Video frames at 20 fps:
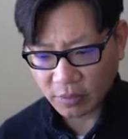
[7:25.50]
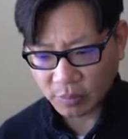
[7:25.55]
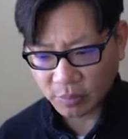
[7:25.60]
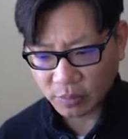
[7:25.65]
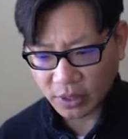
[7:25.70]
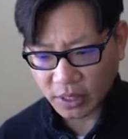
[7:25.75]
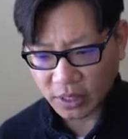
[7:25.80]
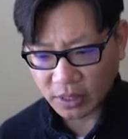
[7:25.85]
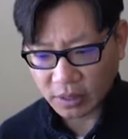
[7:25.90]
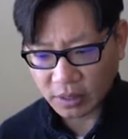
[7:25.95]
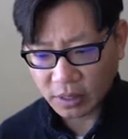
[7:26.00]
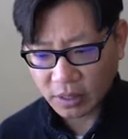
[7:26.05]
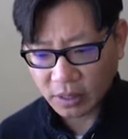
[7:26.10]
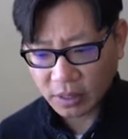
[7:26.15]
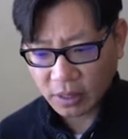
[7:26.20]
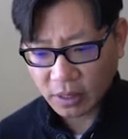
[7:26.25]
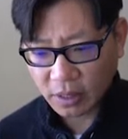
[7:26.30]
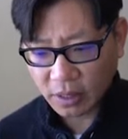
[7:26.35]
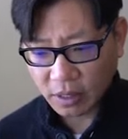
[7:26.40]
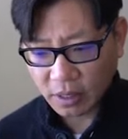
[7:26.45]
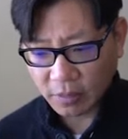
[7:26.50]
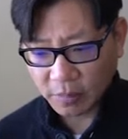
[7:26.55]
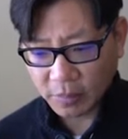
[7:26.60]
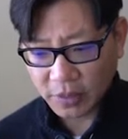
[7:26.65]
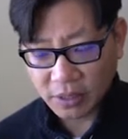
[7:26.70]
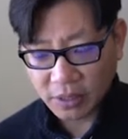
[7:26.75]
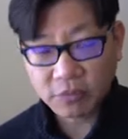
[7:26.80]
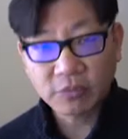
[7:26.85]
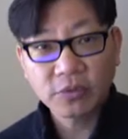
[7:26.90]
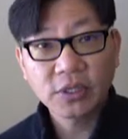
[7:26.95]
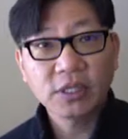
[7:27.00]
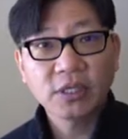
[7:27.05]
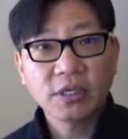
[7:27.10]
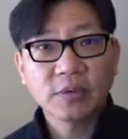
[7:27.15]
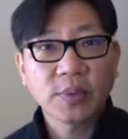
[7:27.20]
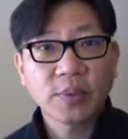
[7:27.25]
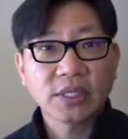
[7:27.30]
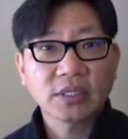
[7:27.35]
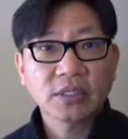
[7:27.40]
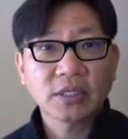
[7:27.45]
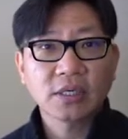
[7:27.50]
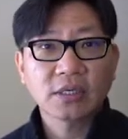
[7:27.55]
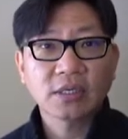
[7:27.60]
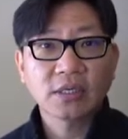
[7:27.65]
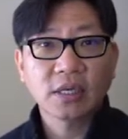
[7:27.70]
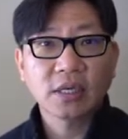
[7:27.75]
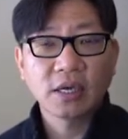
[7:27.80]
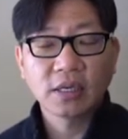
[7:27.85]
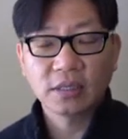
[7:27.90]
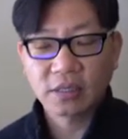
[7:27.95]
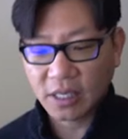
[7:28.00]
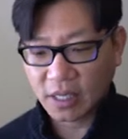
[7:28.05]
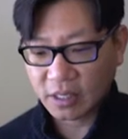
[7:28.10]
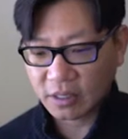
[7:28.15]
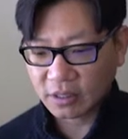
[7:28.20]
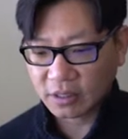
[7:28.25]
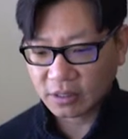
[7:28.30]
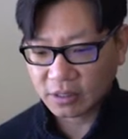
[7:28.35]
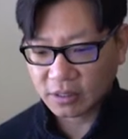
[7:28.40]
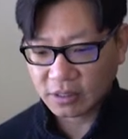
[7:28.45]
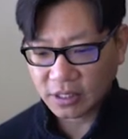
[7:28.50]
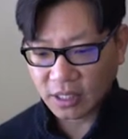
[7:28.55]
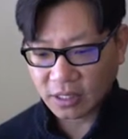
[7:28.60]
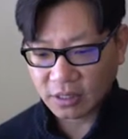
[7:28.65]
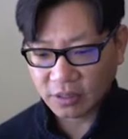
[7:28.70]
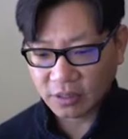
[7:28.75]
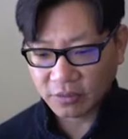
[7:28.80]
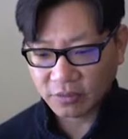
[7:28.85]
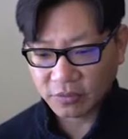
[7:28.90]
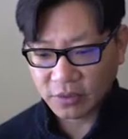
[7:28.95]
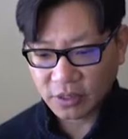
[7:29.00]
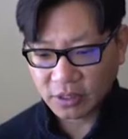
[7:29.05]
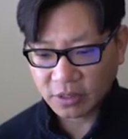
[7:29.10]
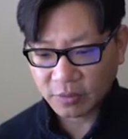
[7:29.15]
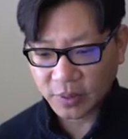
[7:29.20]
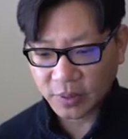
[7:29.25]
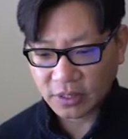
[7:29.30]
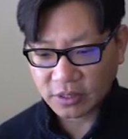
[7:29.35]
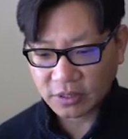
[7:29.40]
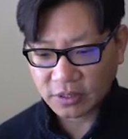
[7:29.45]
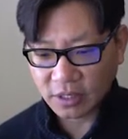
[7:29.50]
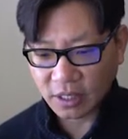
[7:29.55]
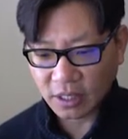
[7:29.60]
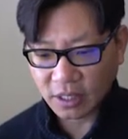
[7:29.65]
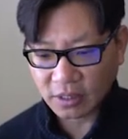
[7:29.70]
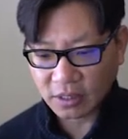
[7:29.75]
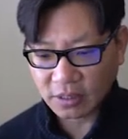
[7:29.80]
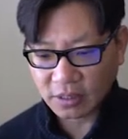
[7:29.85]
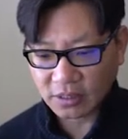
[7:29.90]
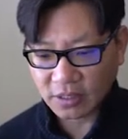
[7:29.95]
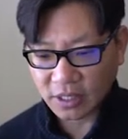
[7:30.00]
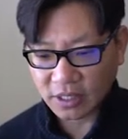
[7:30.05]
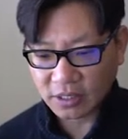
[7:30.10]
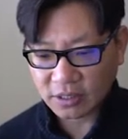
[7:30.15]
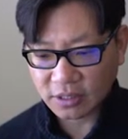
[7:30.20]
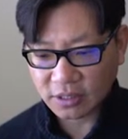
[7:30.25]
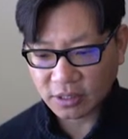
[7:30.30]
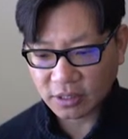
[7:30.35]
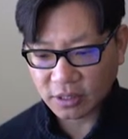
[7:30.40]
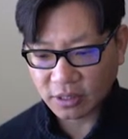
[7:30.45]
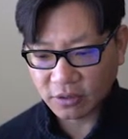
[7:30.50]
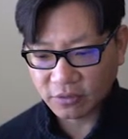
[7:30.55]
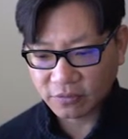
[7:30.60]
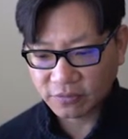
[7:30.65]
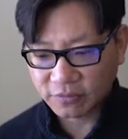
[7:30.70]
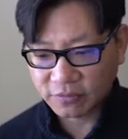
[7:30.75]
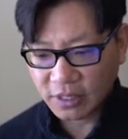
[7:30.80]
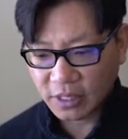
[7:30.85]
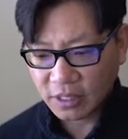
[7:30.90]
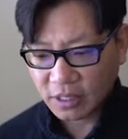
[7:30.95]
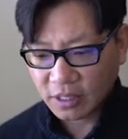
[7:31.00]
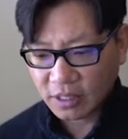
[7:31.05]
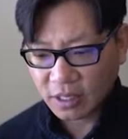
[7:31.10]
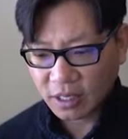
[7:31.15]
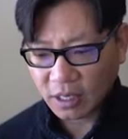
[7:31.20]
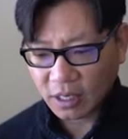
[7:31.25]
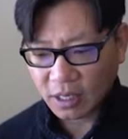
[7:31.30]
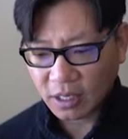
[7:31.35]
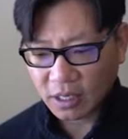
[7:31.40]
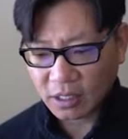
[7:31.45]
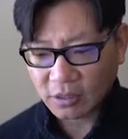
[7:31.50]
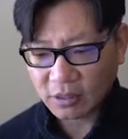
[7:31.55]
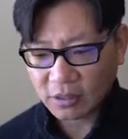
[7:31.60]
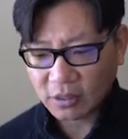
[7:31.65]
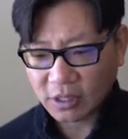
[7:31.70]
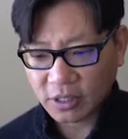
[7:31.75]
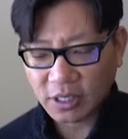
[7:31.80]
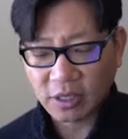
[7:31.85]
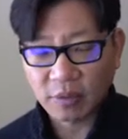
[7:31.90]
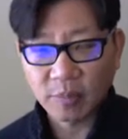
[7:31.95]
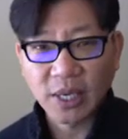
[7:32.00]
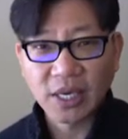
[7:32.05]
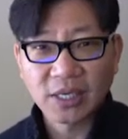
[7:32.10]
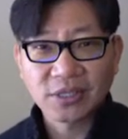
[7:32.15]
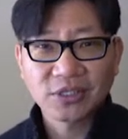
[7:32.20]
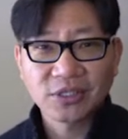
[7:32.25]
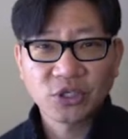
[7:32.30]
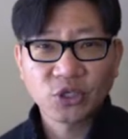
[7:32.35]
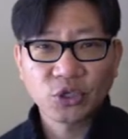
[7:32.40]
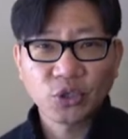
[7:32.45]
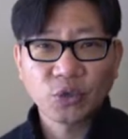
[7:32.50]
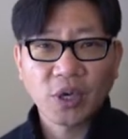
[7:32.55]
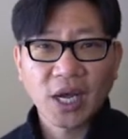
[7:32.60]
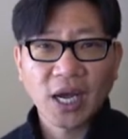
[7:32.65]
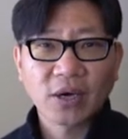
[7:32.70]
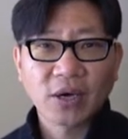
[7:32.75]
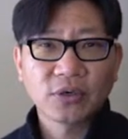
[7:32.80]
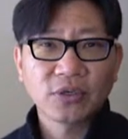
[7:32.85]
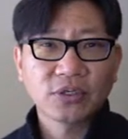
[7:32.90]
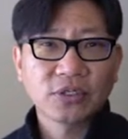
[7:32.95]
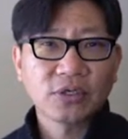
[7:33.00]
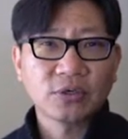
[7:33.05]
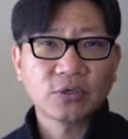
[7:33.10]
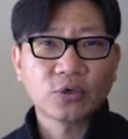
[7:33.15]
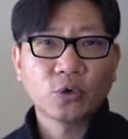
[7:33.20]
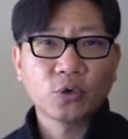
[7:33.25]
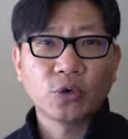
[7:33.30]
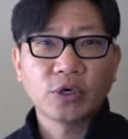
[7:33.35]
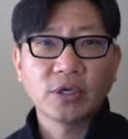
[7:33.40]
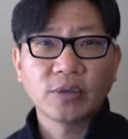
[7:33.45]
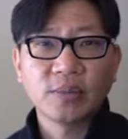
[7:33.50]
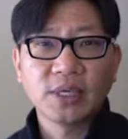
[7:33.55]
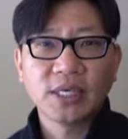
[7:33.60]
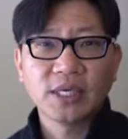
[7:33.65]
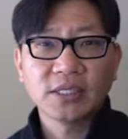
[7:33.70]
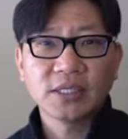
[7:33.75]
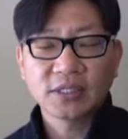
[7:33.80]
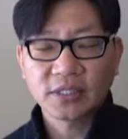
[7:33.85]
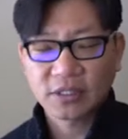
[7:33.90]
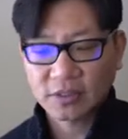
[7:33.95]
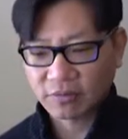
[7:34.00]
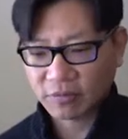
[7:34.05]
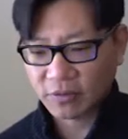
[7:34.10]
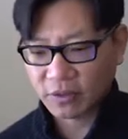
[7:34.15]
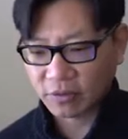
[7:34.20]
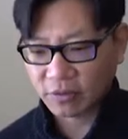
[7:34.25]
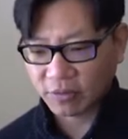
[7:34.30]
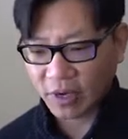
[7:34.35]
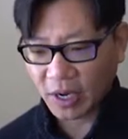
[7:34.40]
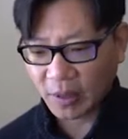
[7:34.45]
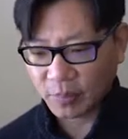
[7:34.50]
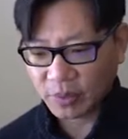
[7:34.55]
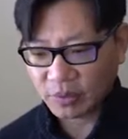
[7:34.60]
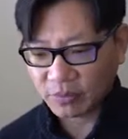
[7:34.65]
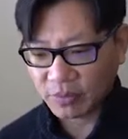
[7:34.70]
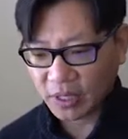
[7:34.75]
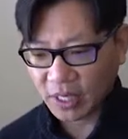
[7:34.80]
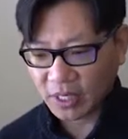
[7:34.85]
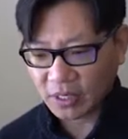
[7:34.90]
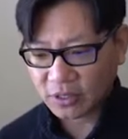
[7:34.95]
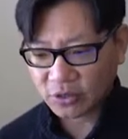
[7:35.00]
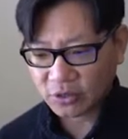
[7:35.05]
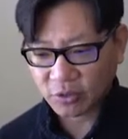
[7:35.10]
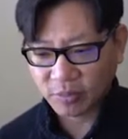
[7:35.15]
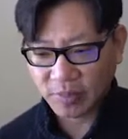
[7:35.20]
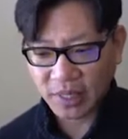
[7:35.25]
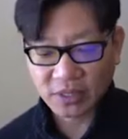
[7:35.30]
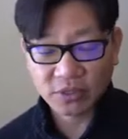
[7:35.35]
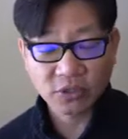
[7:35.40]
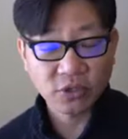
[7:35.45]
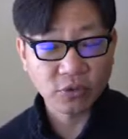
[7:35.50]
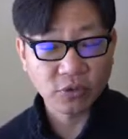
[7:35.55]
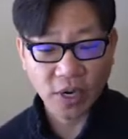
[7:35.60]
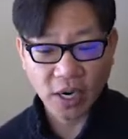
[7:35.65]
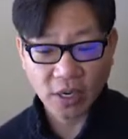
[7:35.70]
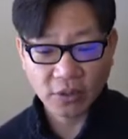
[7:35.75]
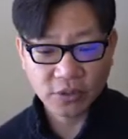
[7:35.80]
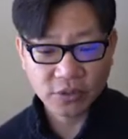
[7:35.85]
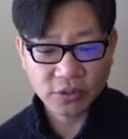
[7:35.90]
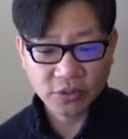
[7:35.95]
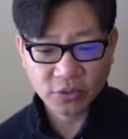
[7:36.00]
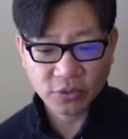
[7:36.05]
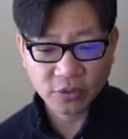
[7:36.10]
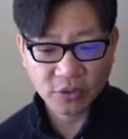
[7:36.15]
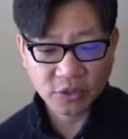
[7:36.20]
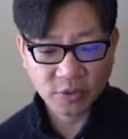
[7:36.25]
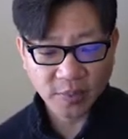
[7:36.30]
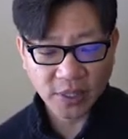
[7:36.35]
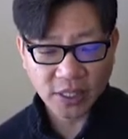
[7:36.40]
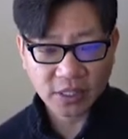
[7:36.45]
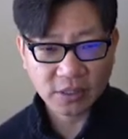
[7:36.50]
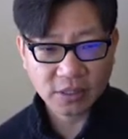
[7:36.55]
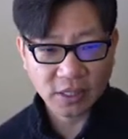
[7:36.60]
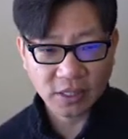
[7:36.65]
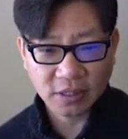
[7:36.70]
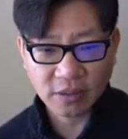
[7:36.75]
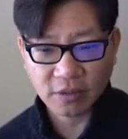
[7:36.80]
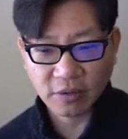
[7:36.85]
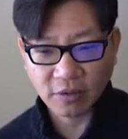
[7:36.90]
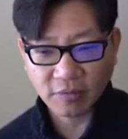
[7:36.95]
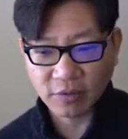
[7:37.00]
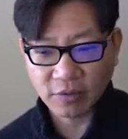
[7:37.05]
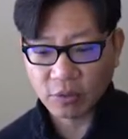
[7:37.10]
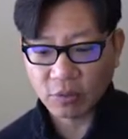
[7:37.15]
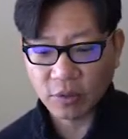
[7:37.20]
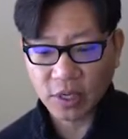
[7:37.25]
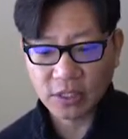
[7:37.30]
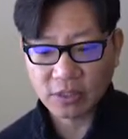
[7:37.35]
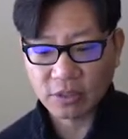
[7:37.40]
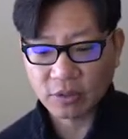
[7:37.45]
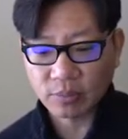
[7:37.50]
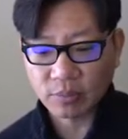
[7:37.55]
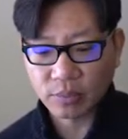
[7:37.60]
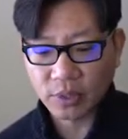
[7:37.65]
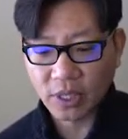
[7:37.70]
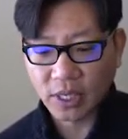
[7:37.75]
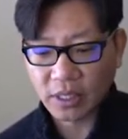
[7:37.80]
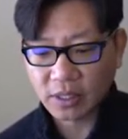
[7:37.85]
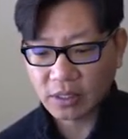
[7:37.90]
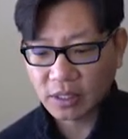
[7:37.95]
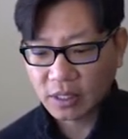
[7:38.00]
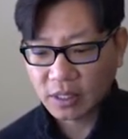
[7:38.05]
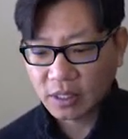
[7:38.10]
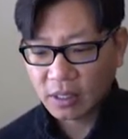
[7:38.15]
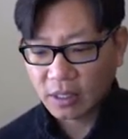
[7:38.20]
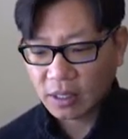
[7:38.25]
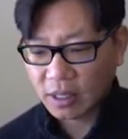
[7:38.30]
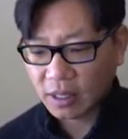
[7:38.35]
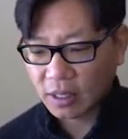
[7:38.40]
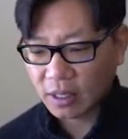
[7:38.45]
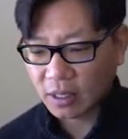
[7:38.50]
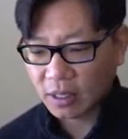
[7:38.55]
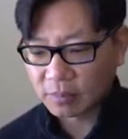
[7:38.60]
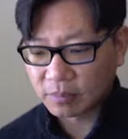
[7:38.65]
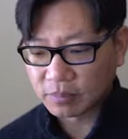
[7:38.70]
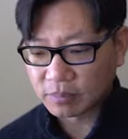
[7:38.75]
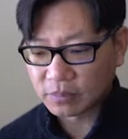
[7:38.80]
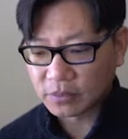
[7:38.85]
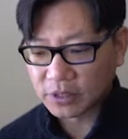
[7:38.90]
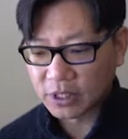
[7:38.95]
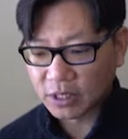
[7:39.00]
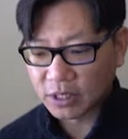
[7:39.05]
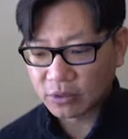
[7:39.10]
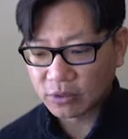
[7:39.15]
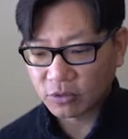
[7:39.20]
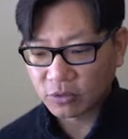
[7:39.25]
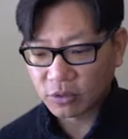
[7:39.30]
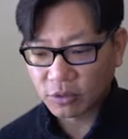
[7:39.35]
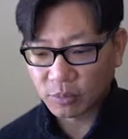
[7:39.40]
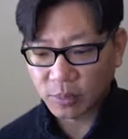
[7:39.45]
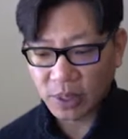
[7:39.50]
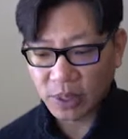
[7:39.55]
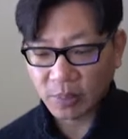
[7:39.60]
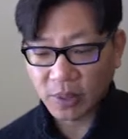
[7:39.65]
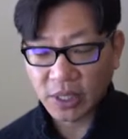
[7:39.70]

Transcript: bread? It really depends on yeah, exactly. It really depends on the size of the loaf. You're looking about 2 hours and 20 minutes for the rapid rise, or about 2 hours. So expect that if you want some bread done through the bread